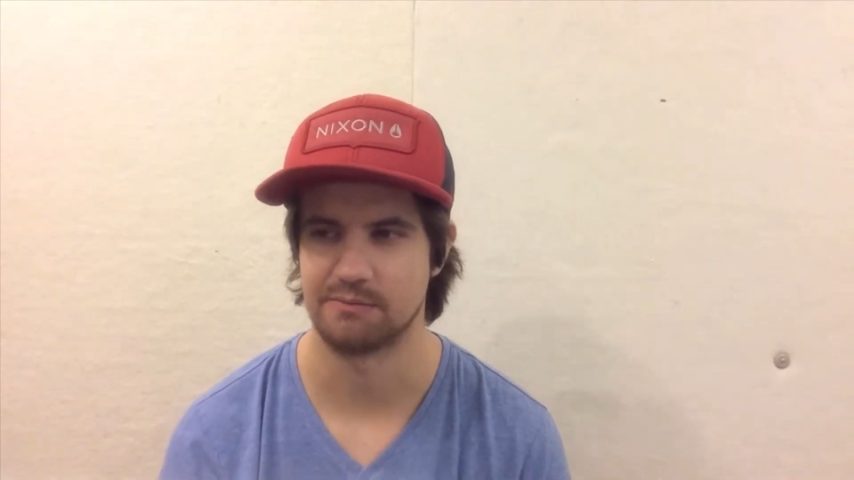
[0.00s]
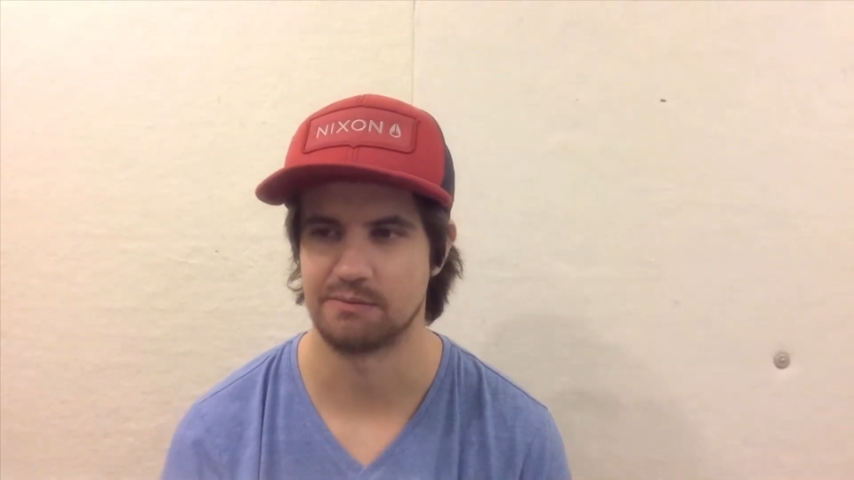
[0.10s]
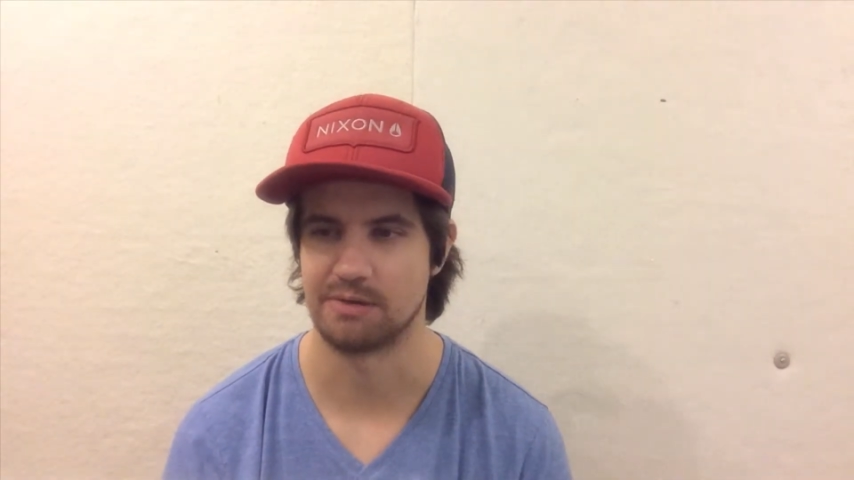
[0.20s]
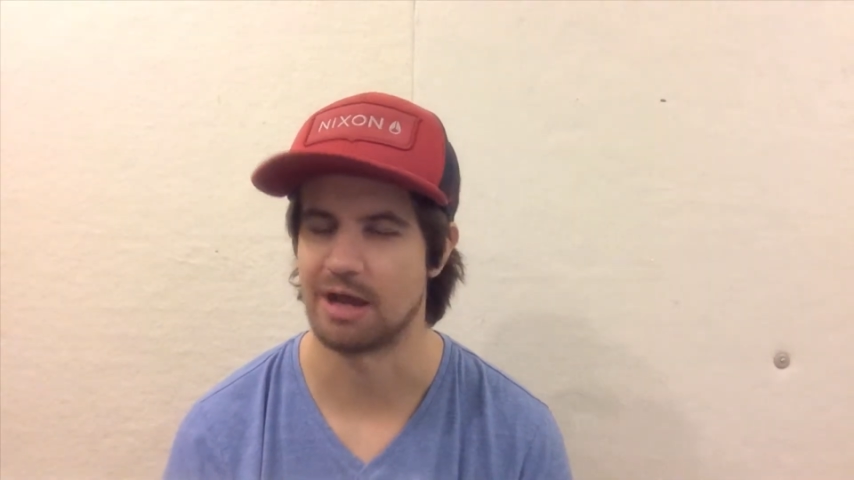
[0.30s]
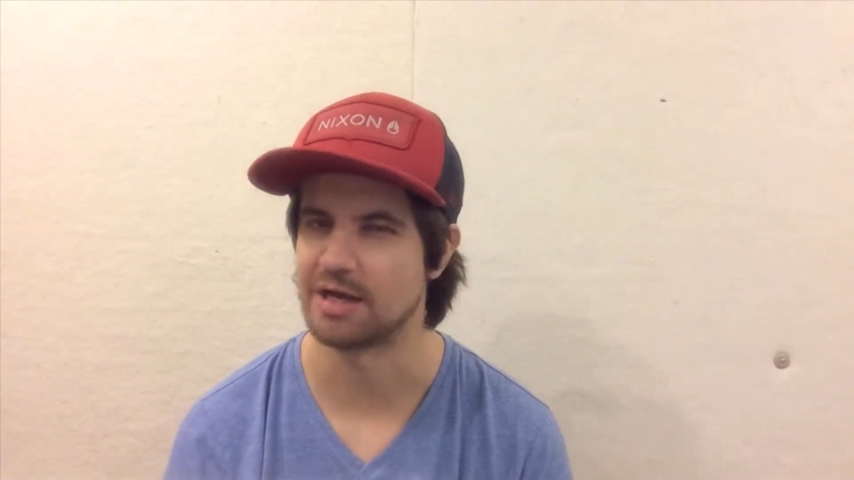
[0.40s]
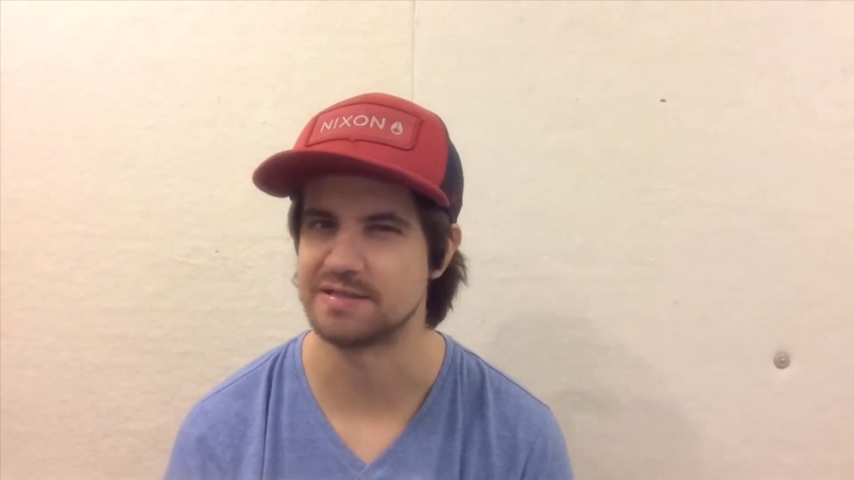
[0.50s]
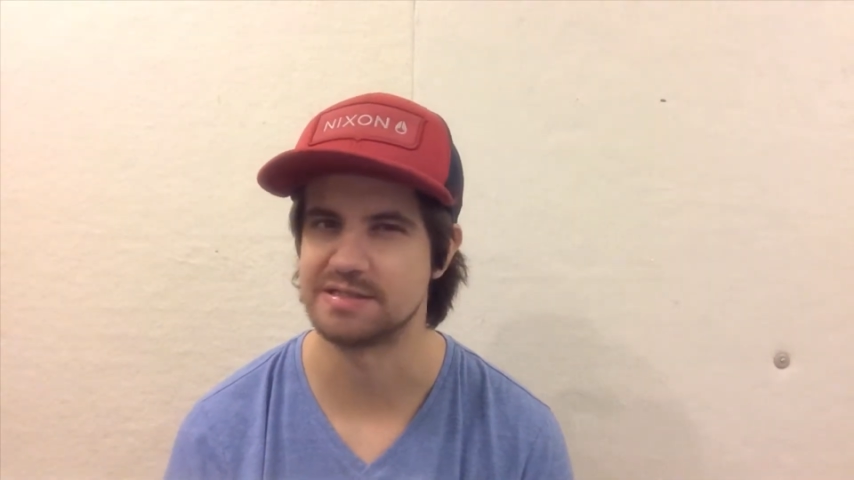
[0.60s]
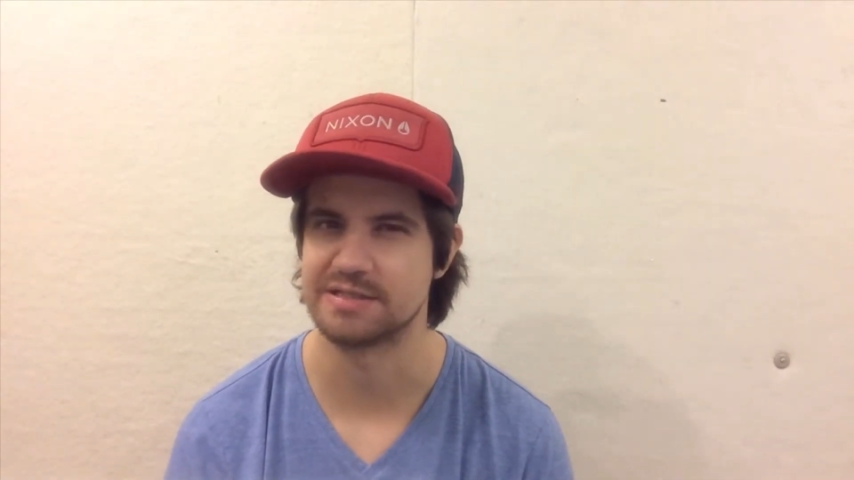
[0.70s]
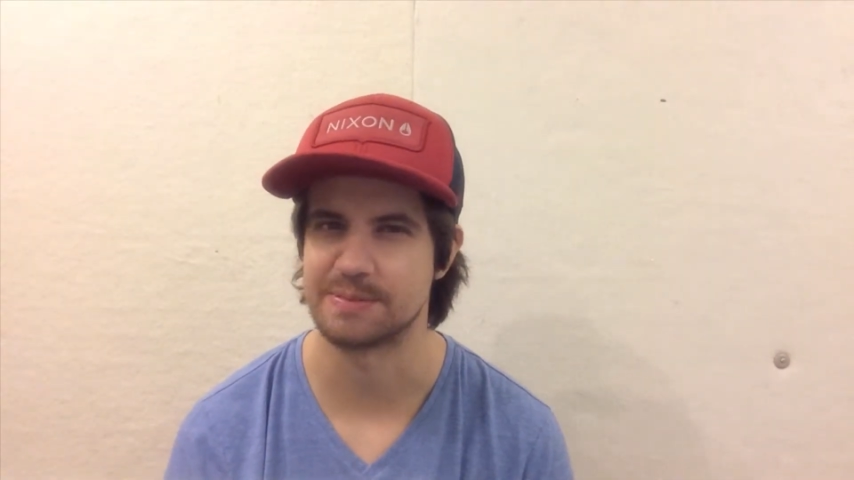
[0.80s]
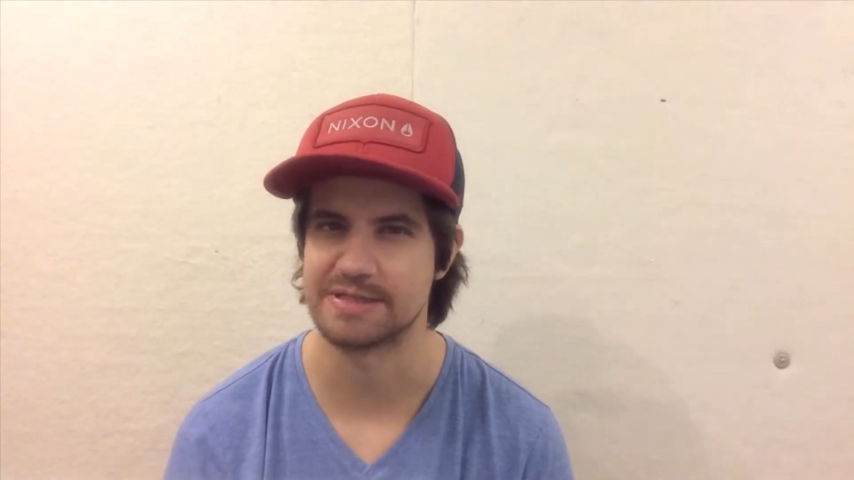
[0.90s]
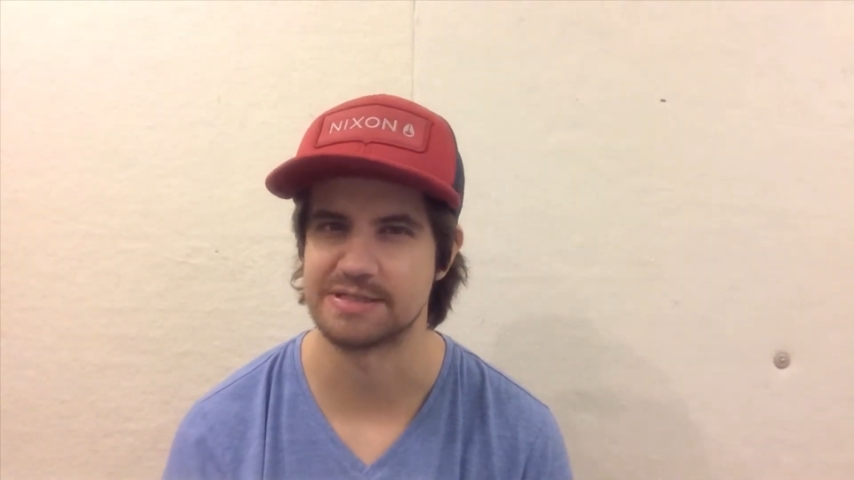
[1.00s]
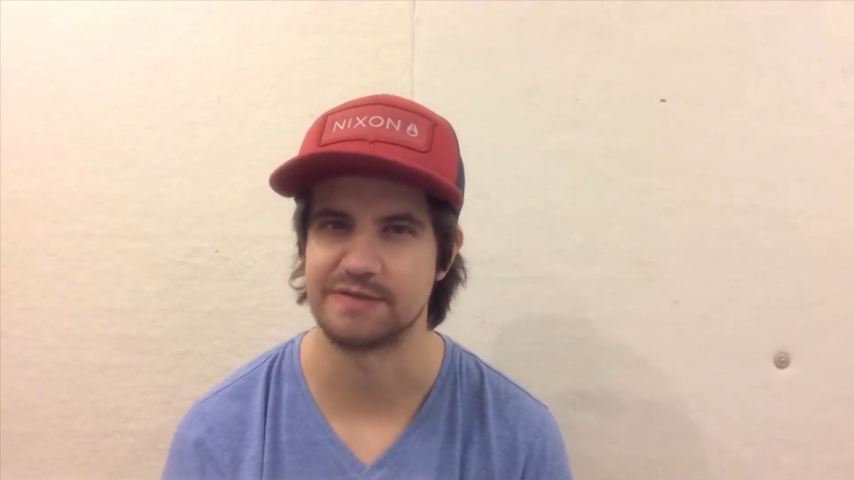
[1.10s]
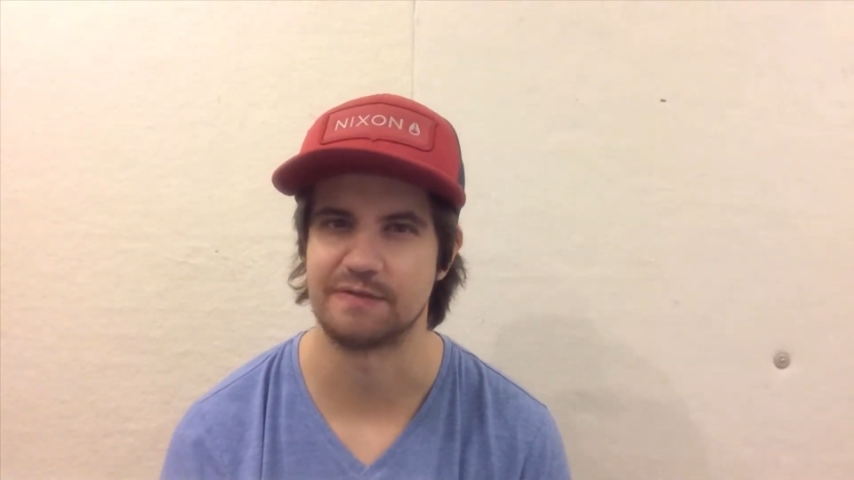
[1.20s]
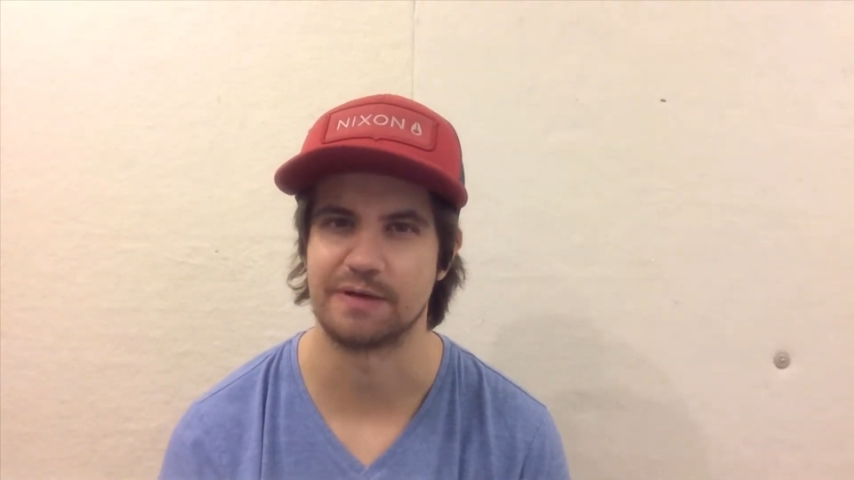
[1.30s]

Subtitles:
not as expensive.